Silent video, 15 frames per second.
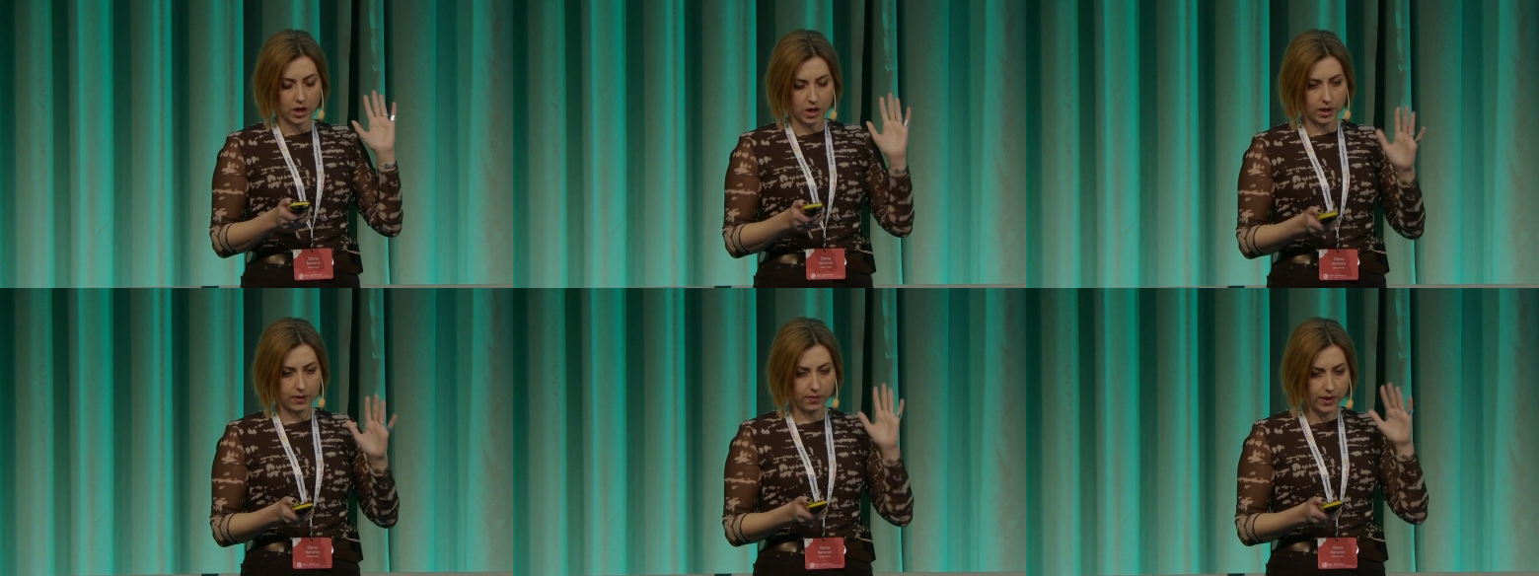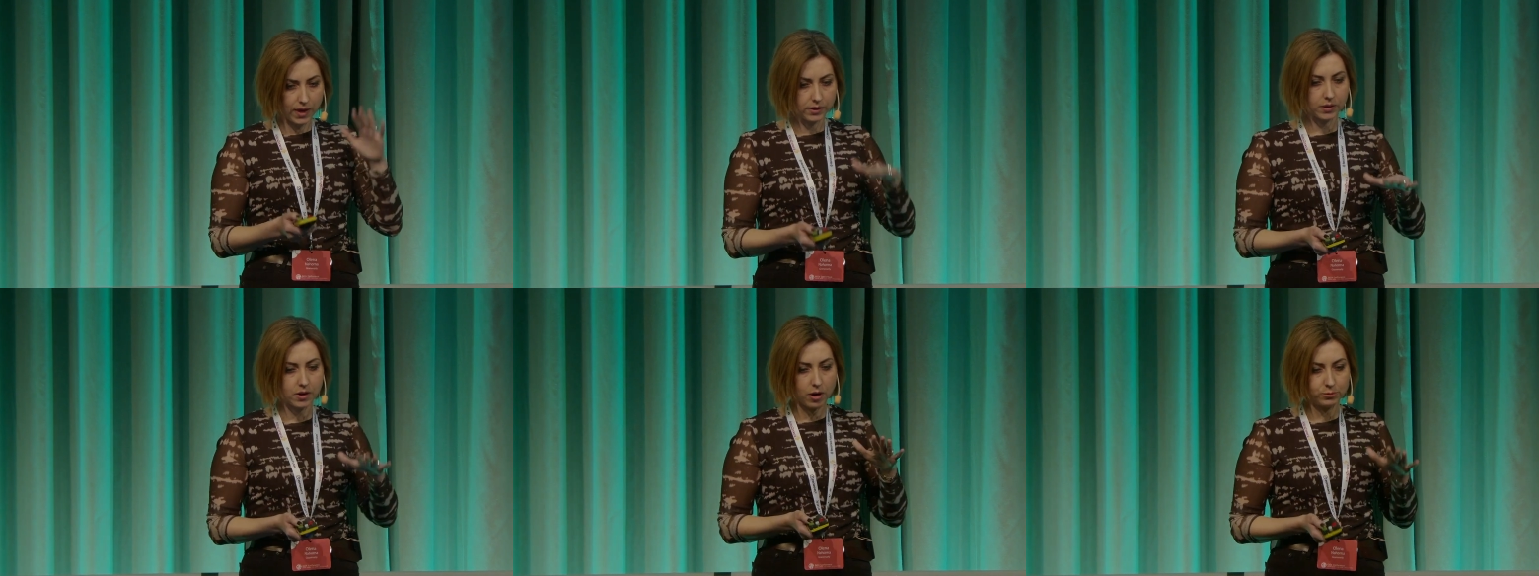And
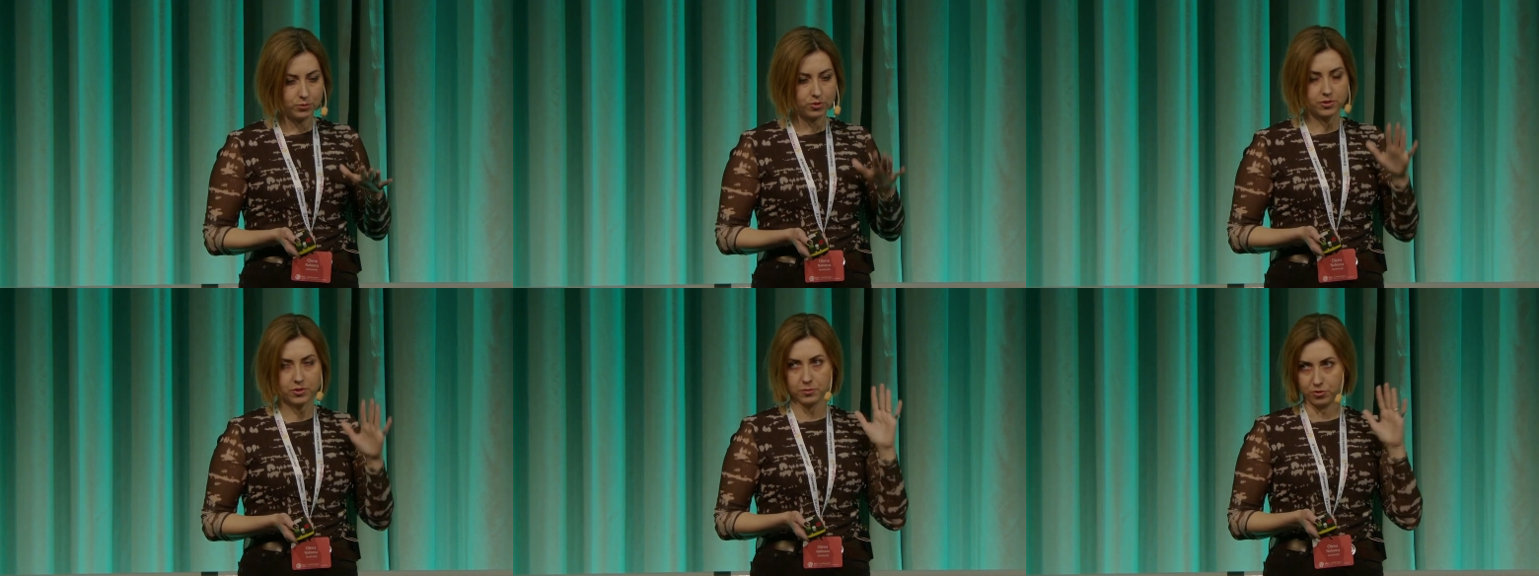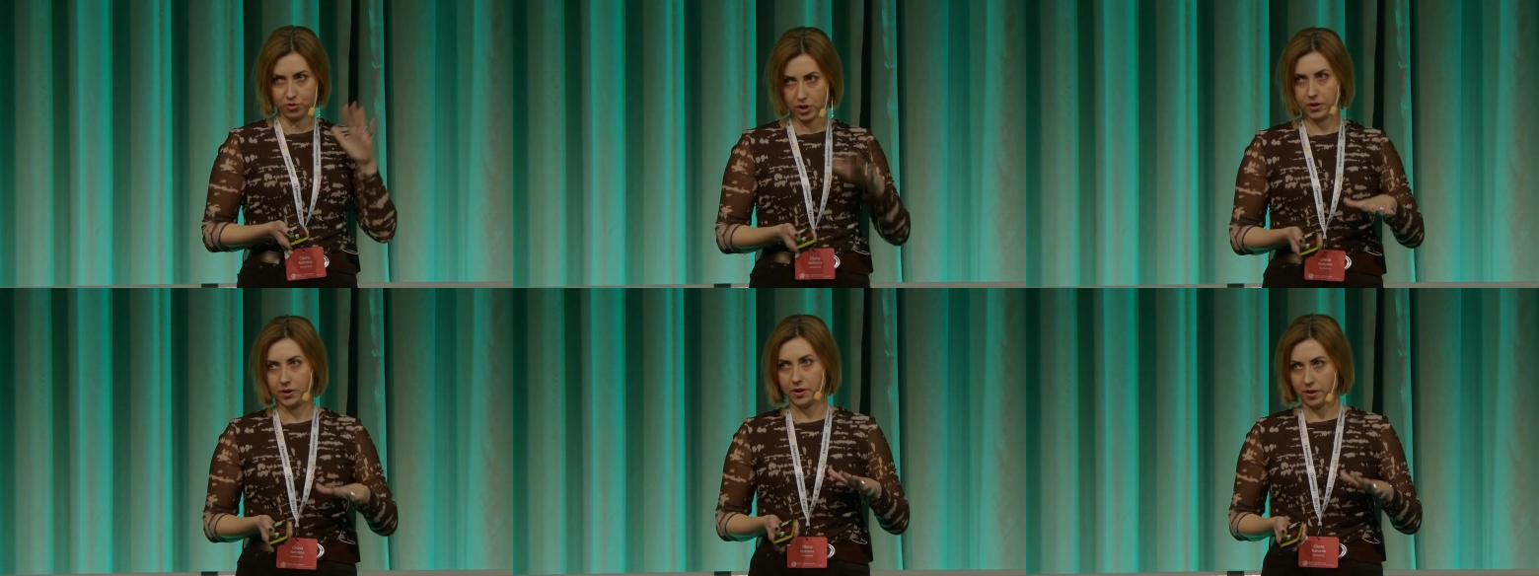then comes
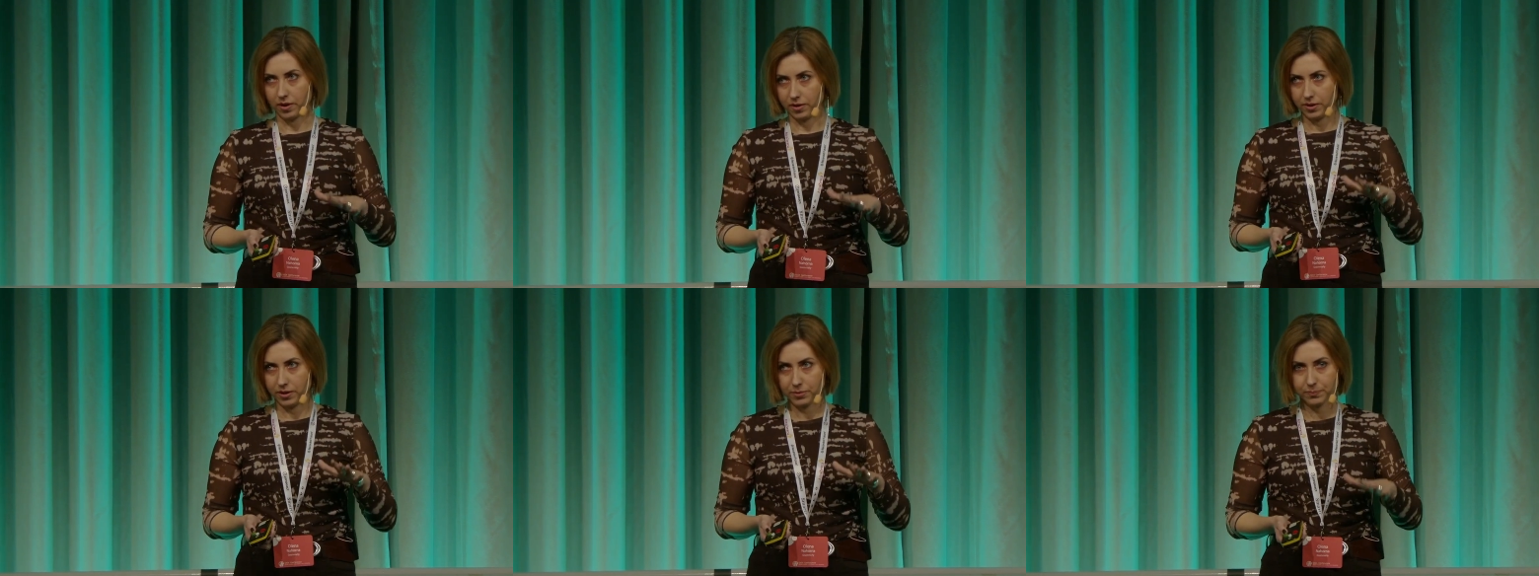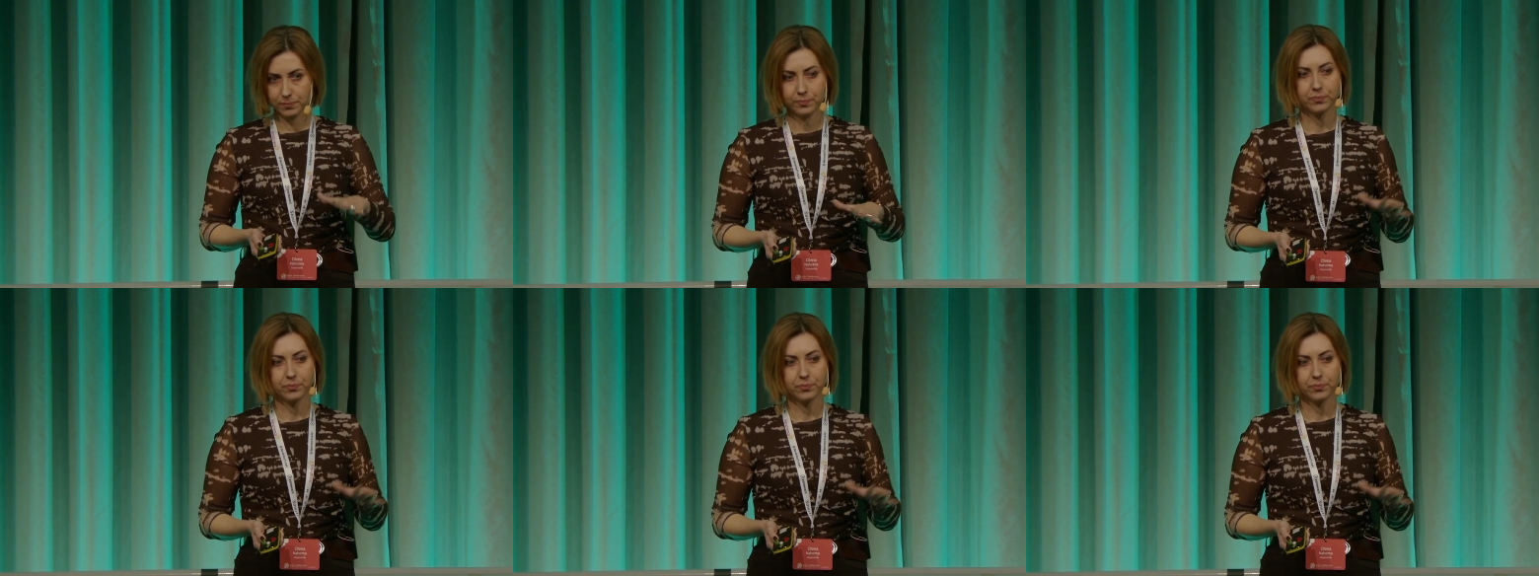Gen AI,